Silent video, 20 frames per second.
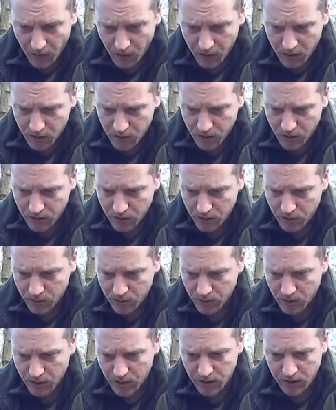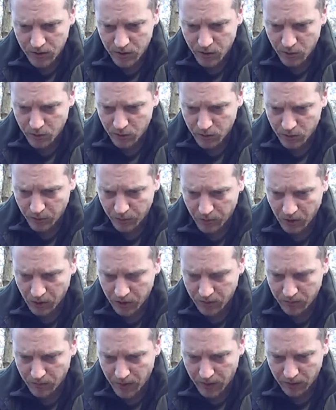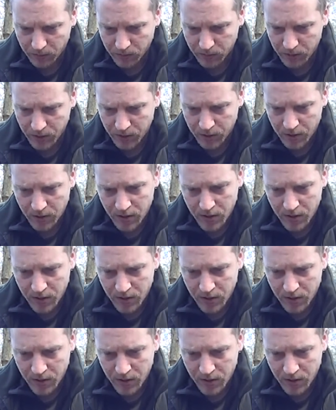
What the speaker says: you can use the two supplied mounts